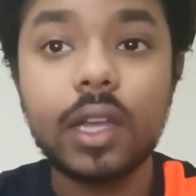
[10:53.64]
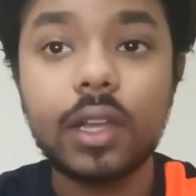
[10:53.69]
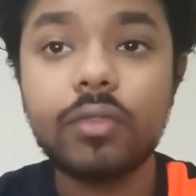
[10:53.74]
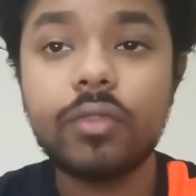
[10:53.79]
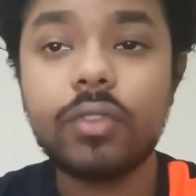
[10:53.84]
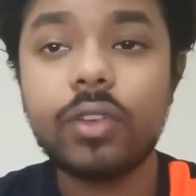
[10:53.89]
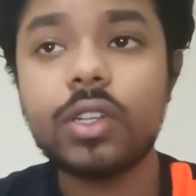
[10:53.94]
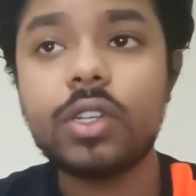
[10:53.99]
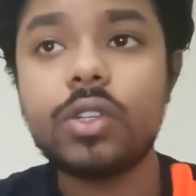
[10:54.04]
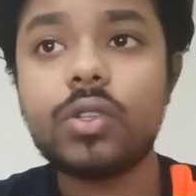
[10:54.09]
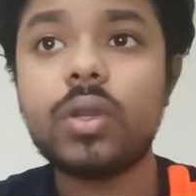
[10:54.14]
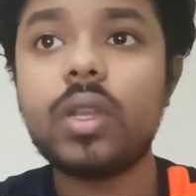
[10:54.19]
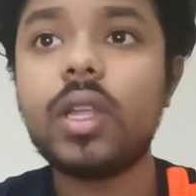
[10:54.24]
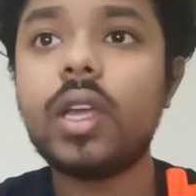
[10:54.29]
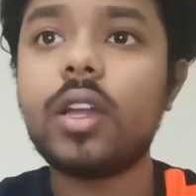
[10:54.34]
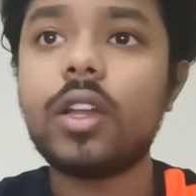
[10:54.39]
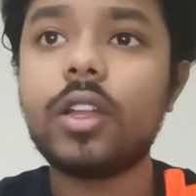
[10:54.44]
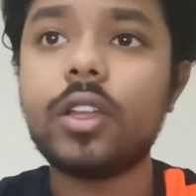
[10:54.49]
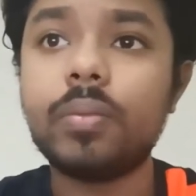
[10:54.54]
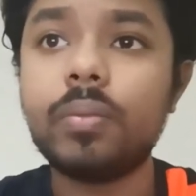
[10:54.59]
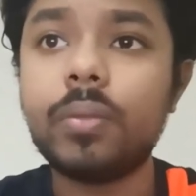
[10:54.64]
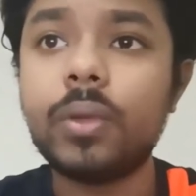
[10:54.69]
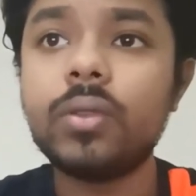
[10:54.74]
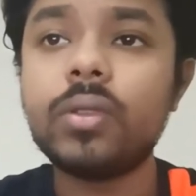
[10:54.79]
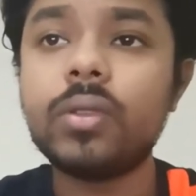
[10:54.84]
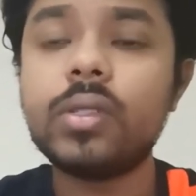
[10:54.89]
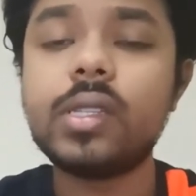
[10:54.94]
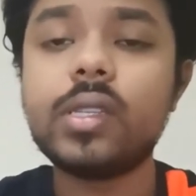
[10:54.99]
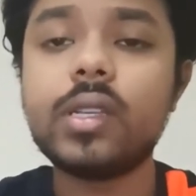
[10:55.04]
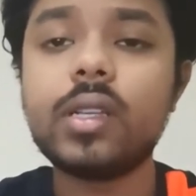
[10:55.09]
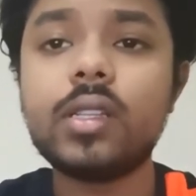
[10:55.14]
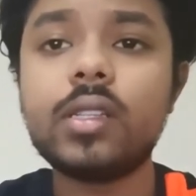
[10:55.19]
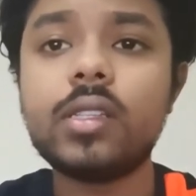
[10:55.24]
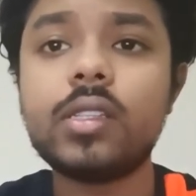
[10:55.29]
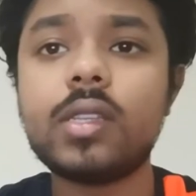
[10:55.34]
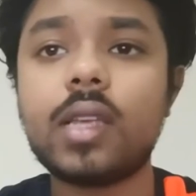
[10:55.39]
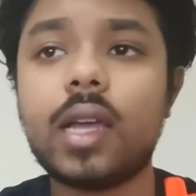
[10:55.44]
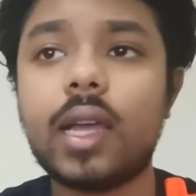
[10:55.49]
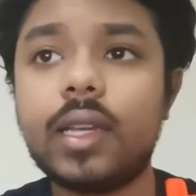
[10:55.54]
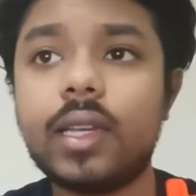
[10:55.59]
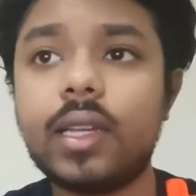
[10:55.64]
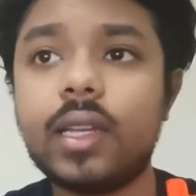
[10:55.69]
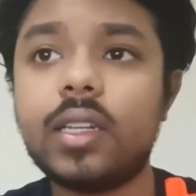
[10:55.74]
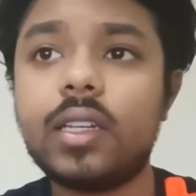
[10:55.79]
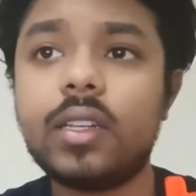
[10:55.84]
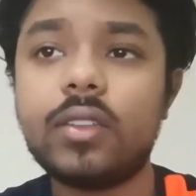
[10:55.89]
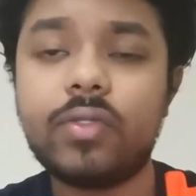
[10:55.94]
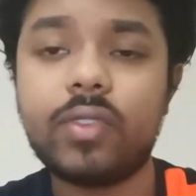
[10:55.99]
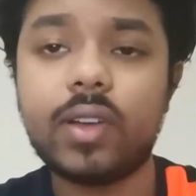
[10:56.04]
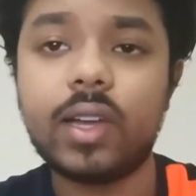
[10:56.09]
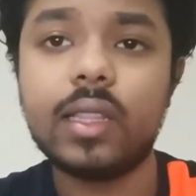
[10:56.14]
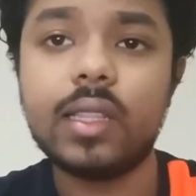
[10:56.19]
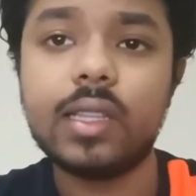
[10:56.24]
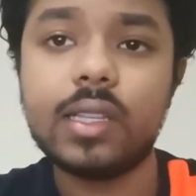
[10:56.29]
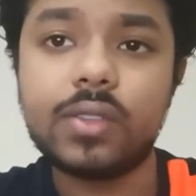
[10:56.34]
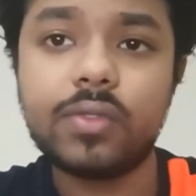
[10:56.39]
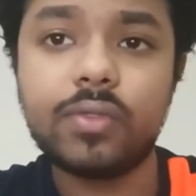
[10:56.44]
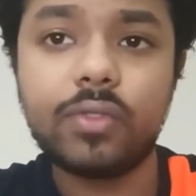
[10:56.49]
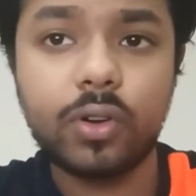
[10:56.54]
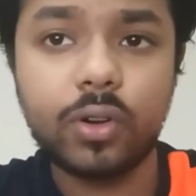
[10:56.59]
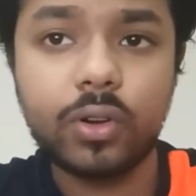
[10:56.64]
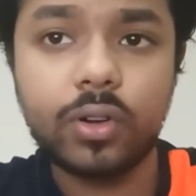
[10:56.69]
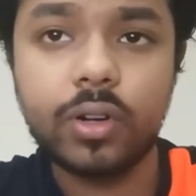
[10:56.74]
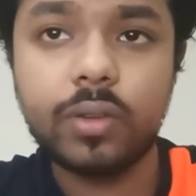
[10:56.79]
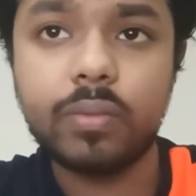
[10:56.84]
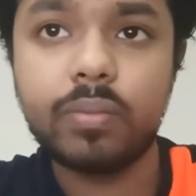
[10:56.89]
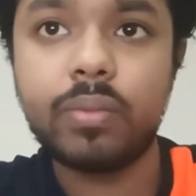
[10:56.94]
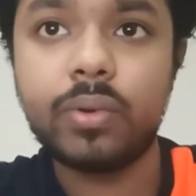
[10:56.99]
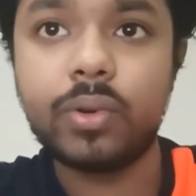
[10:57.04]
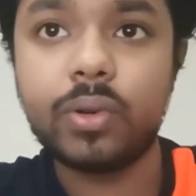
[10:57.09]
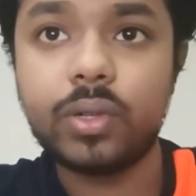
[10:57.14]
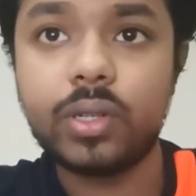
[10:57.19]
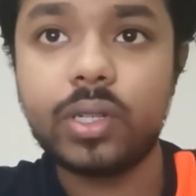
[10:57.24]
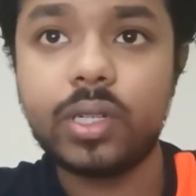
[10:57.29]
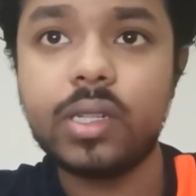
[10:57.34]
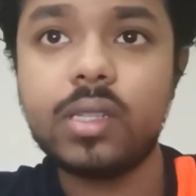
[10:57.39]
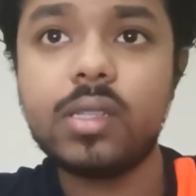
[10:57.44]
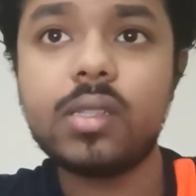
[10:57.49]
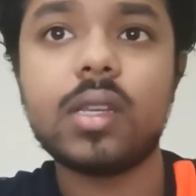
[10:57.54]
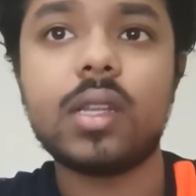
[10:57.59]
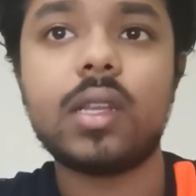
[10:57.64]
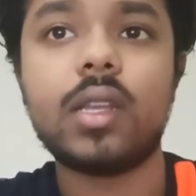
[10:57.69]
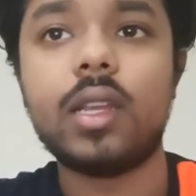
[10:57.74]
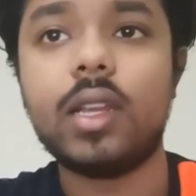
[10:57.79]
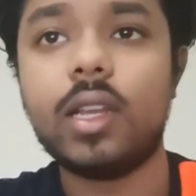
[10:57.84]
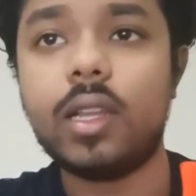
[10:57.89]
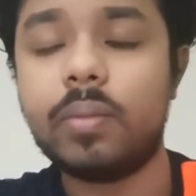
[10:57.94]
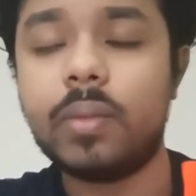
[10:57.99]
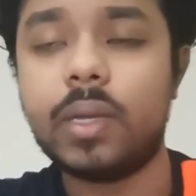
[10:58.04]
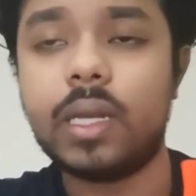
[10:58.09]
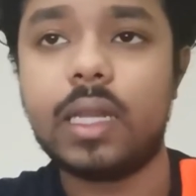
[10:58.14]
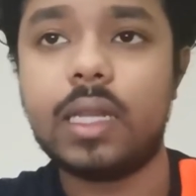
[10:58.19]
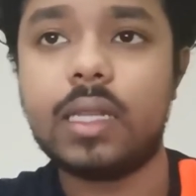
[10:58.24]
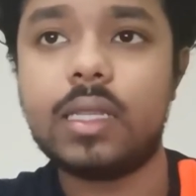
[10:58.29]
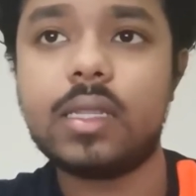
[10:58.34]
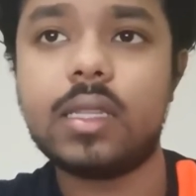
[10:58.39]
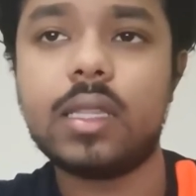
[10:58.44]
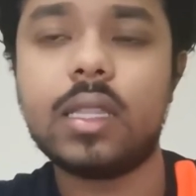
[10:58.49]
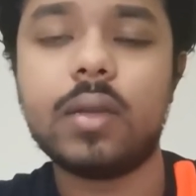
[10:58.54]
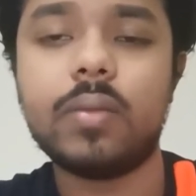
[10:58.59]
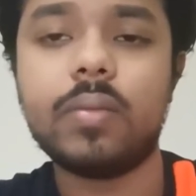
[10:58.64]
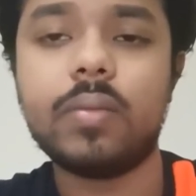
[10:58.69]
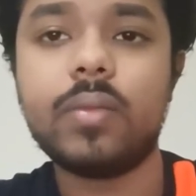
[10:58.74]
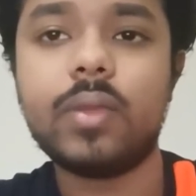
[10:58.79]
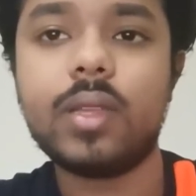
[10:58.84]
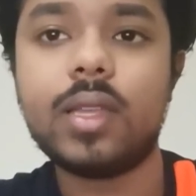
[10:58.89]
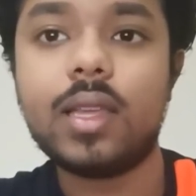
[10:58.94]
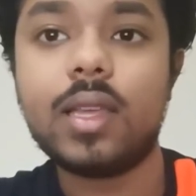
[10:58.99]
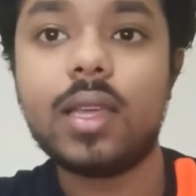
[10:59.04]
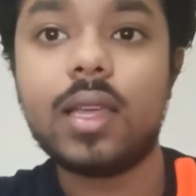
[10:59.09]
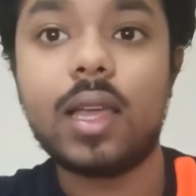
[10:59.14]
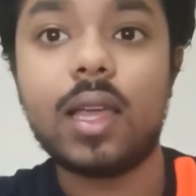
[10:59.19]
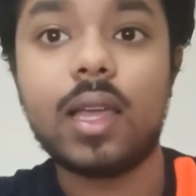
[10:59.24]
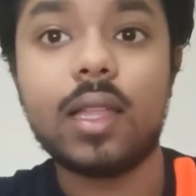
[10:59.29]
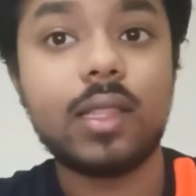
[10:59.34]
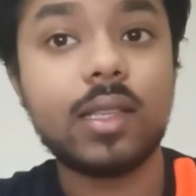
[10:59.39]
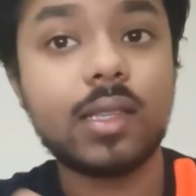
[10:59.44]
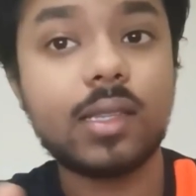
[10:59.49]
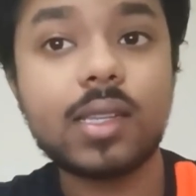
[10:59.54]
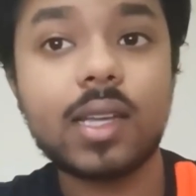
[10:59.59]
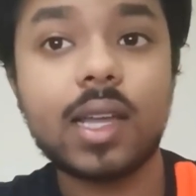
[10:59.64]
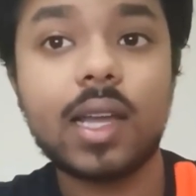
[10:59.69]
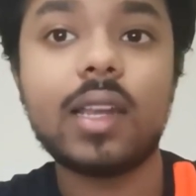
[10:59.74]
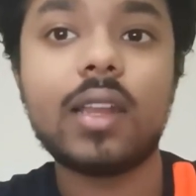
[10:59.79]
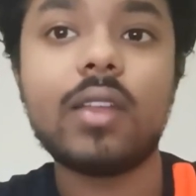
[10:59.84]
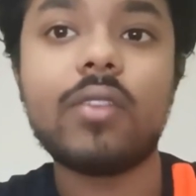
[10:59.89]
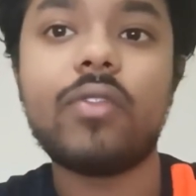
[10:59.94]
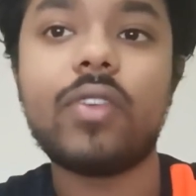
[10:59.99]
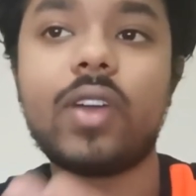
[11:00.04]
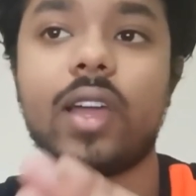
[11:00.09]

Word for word: Eventually, our immune cells identify these foreign proteins and eliminates them. This kind of